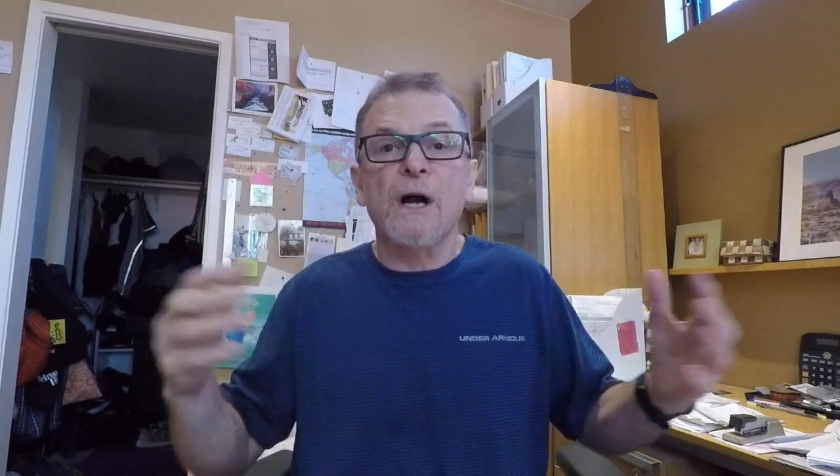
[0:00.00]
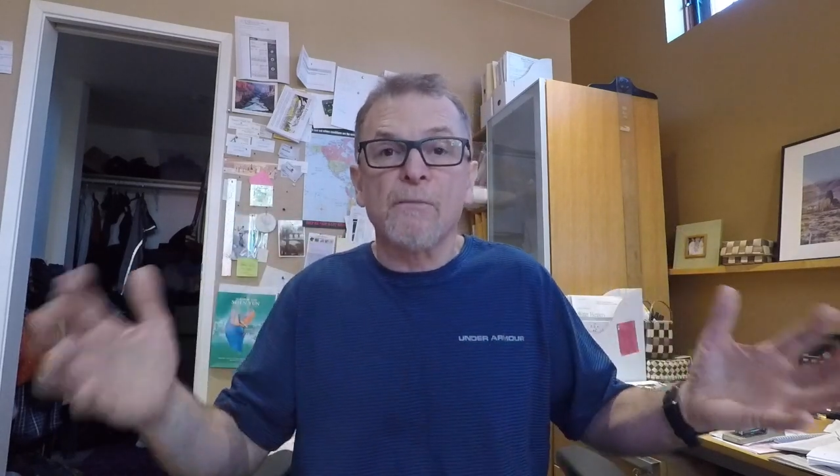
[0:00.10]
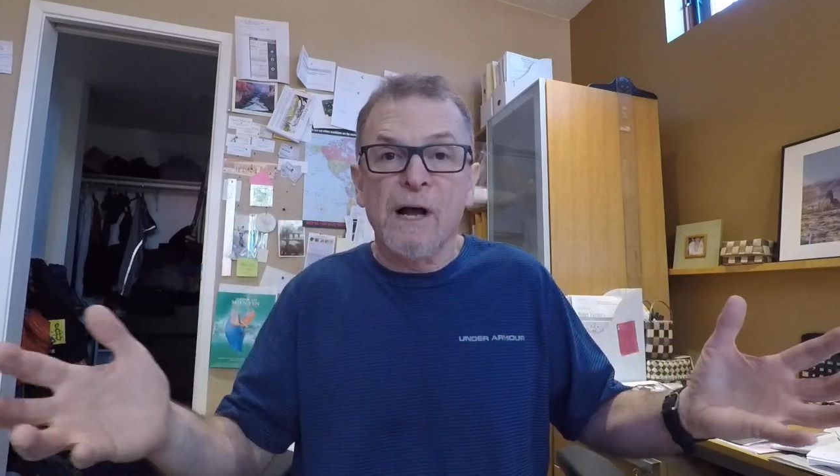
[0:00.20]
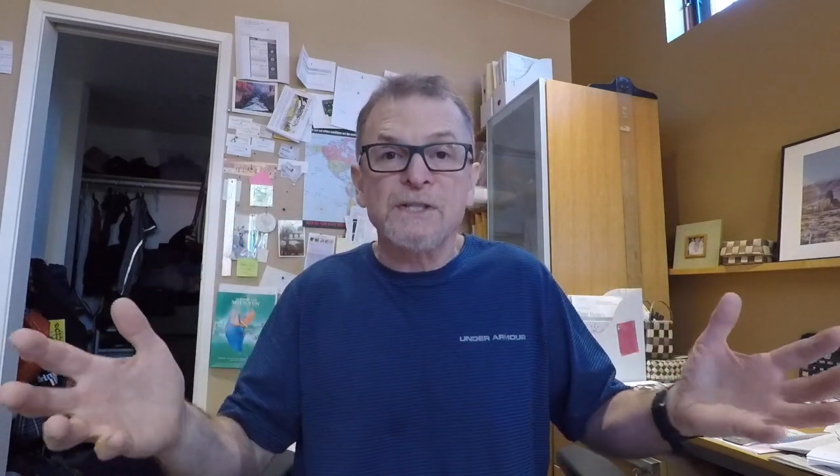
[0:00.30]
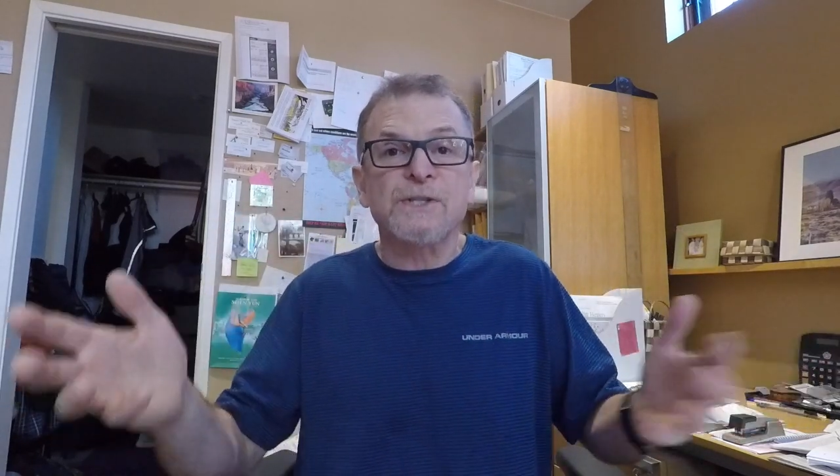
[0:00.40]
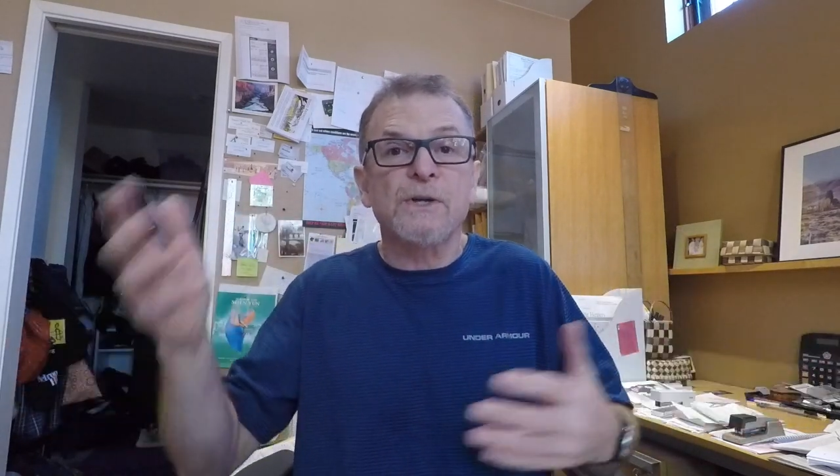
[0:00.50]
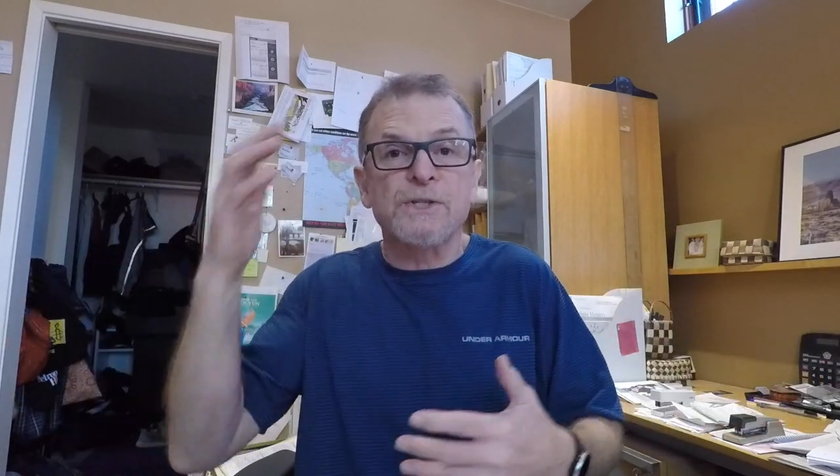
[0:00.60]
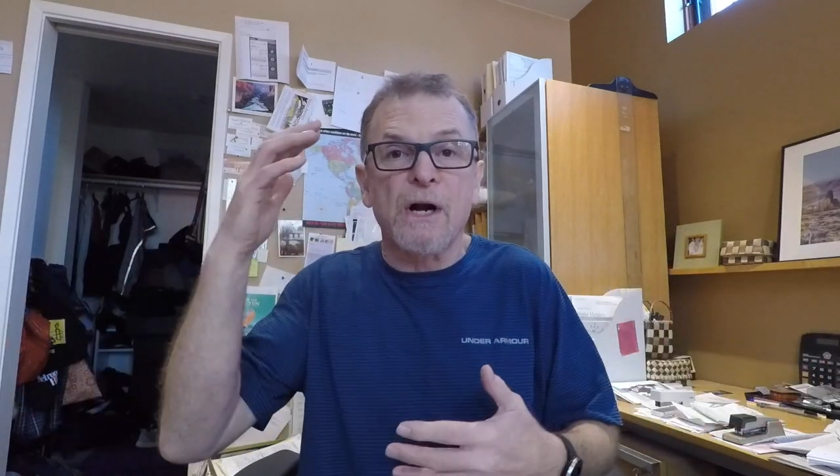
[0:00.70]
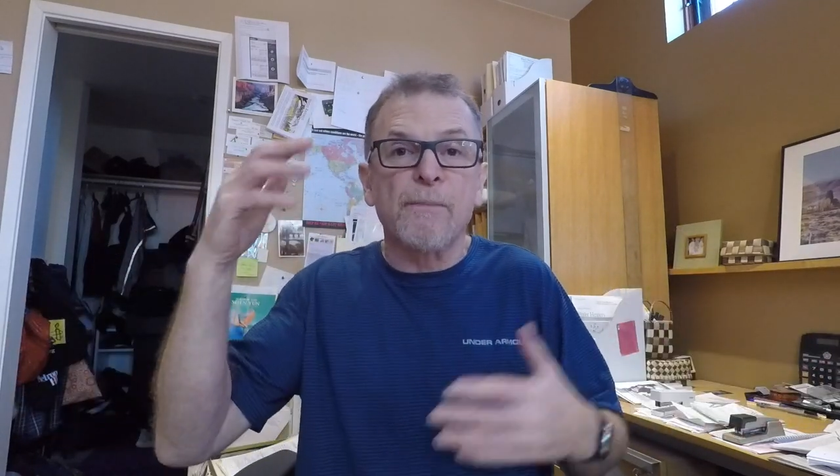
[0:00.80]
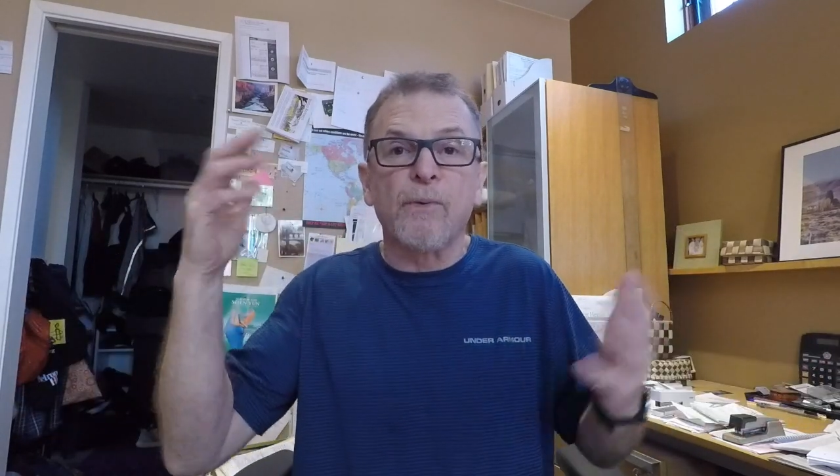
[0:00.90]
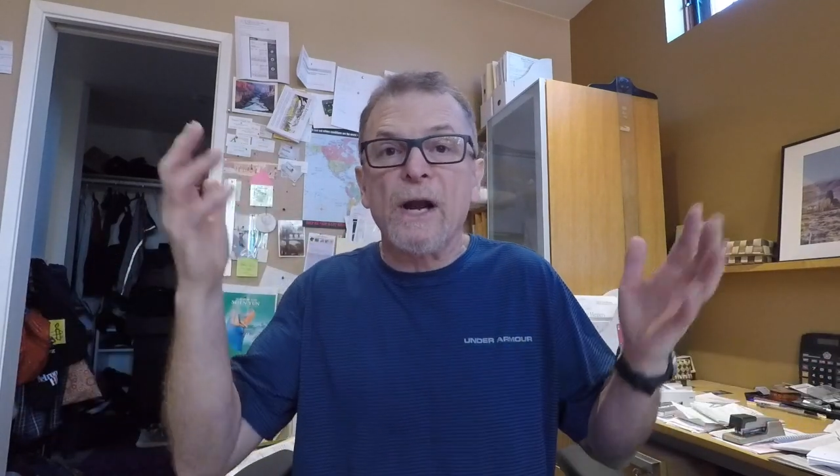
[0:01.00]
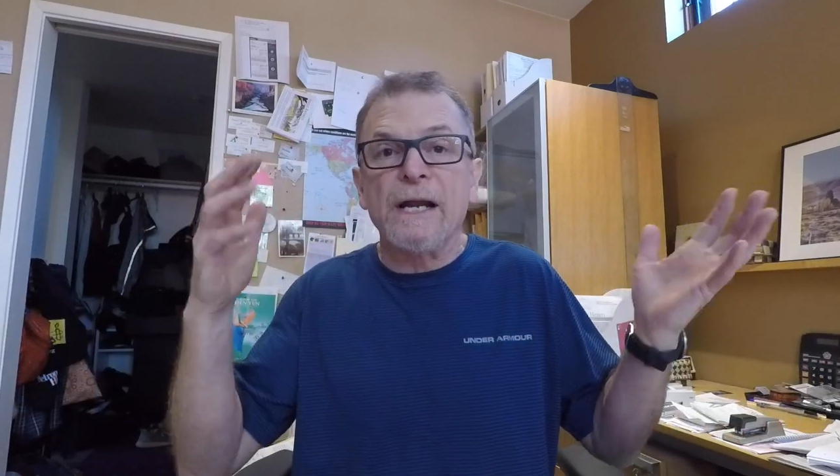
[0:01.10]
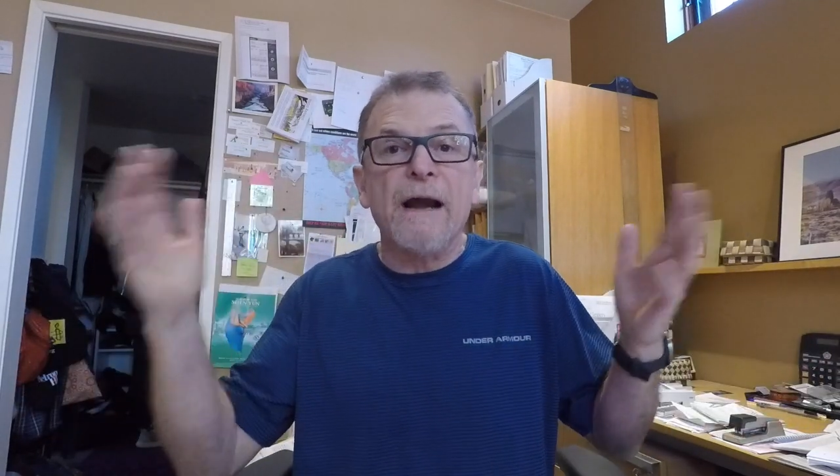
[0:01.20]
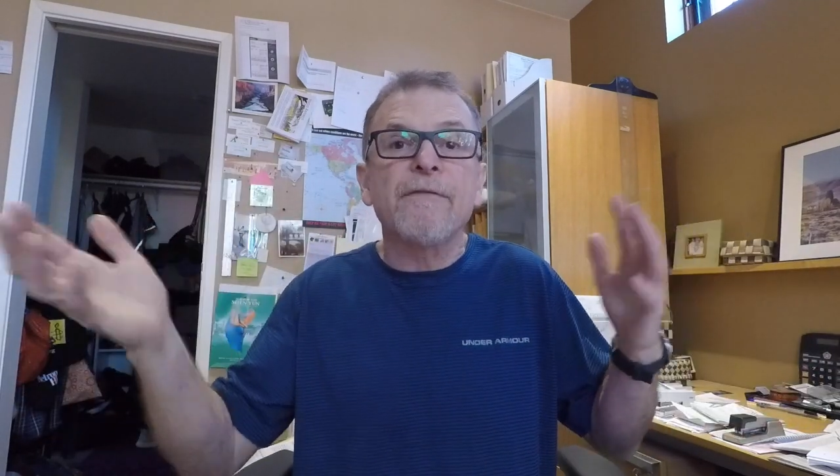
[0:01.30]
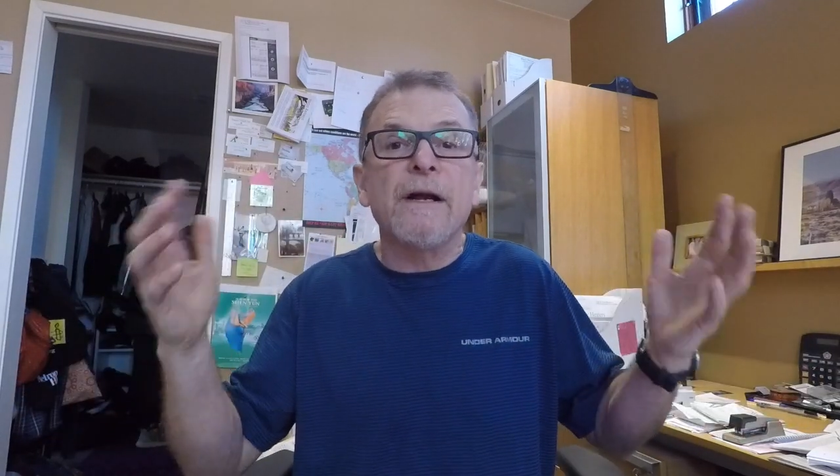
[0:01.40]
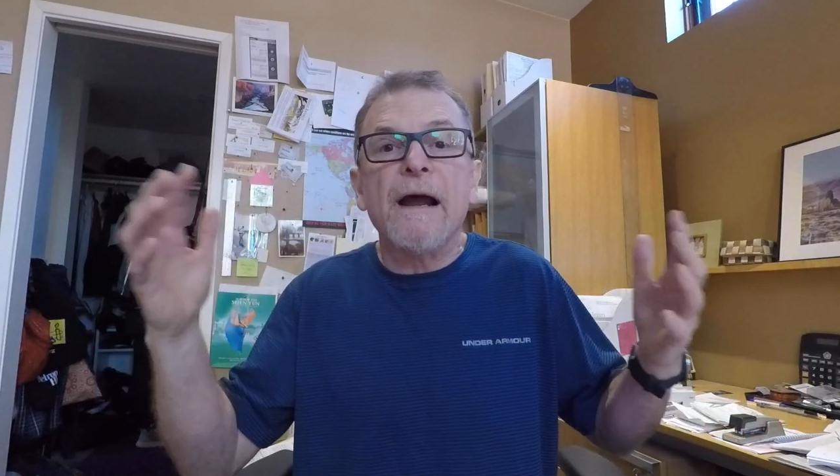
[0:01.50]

our muscles, our brain, every,